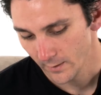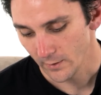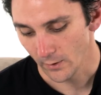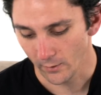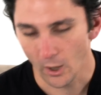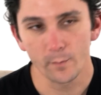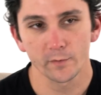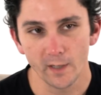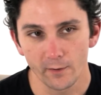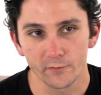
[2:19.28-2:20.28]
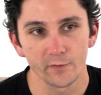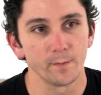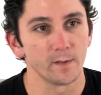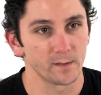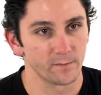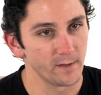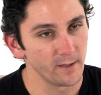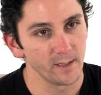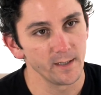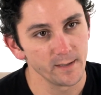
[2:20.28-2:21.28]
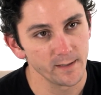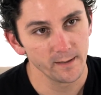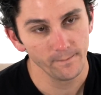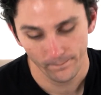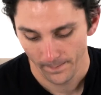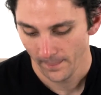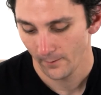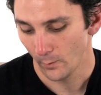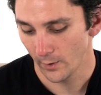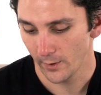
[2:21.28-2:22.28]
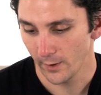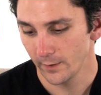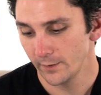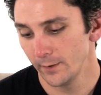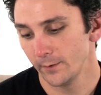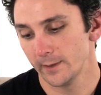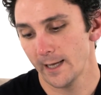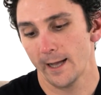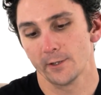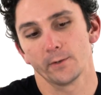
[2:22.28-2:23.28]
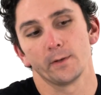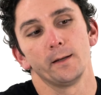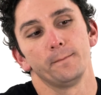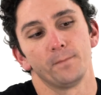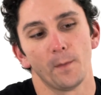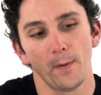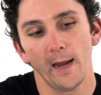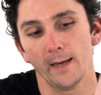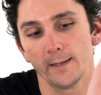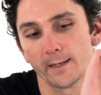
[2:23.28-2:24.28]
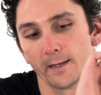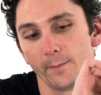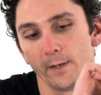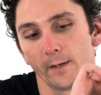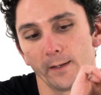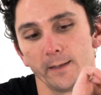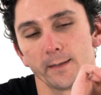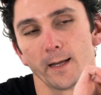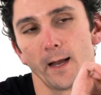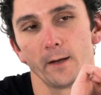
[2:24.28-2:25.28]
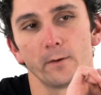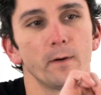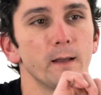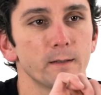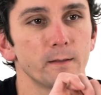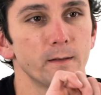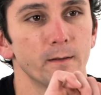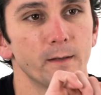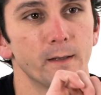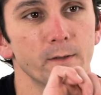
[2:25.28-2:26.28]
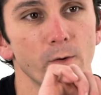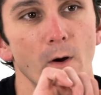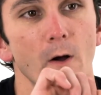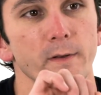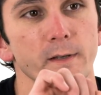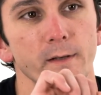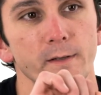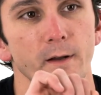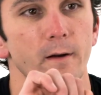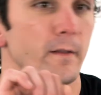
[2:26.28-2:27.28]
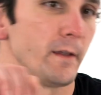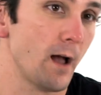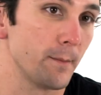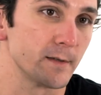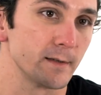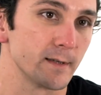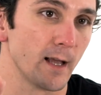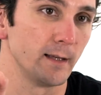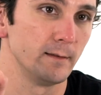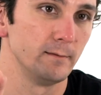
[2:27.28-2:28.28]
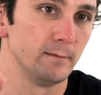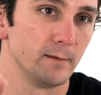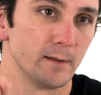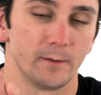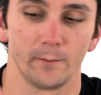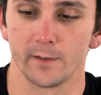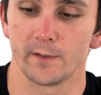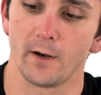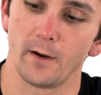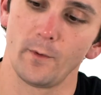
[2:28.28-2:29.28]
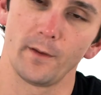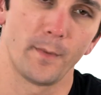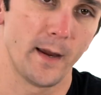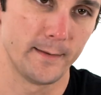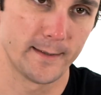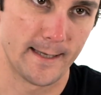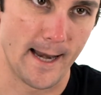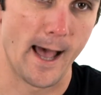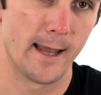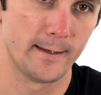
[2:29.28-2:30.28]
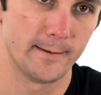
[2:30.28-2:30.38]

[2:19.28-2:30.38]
So the carpal tunnel treatment's very easy. What you're going to do is actually, the pain is going to be on the inside of your wrist. So we're always going to start on the opposite side. I'm going to start where the pain's not.